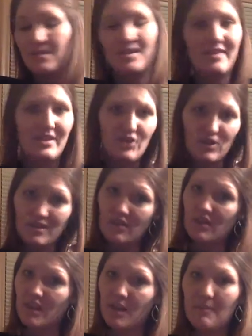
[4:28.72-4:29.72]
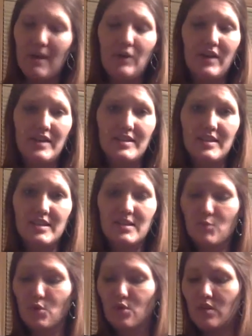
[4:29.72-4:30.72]
Things are still going to come out nice and
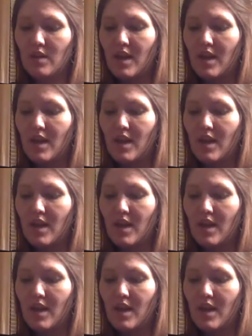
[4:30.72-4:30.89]
smooth.